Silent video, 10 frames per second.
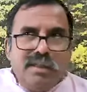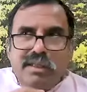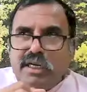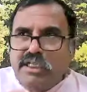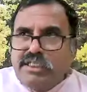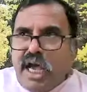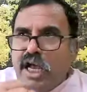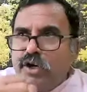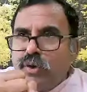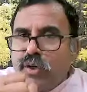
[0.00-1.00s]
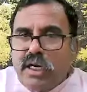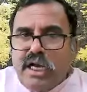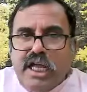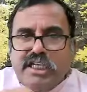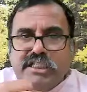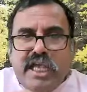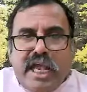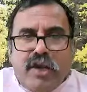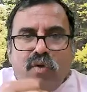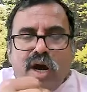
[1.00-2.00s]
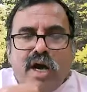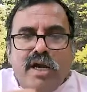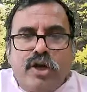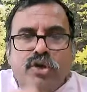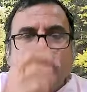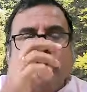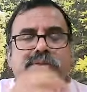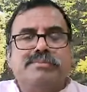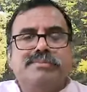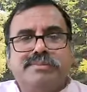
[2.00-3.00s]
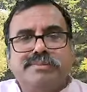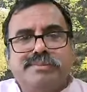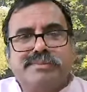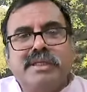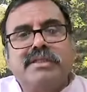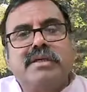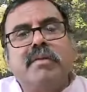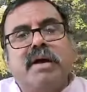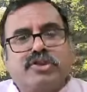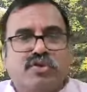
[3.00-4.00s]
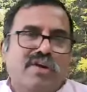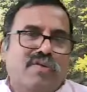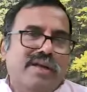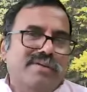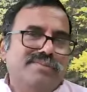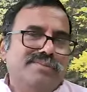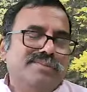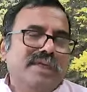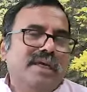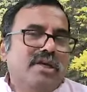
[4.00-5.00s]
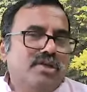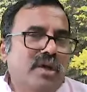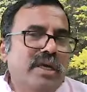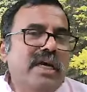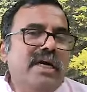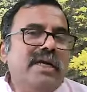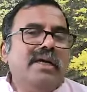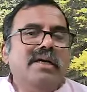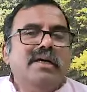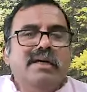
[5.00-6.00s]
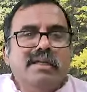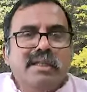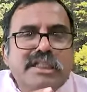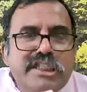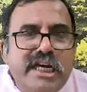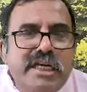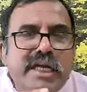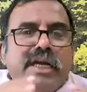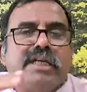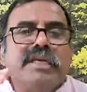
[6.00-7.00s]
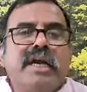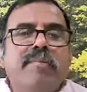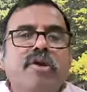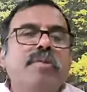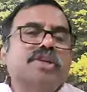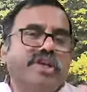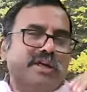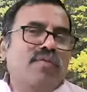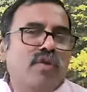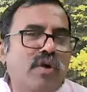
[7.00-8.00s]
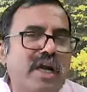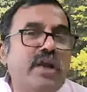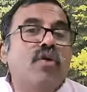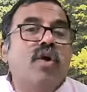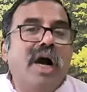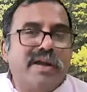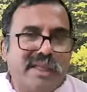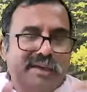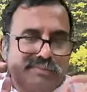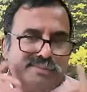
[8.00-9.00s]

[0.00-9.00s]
the desire to courageously inquire into the truth is called masculine quality. So here, the gender doesn't come into picture if you look at a Yogartha.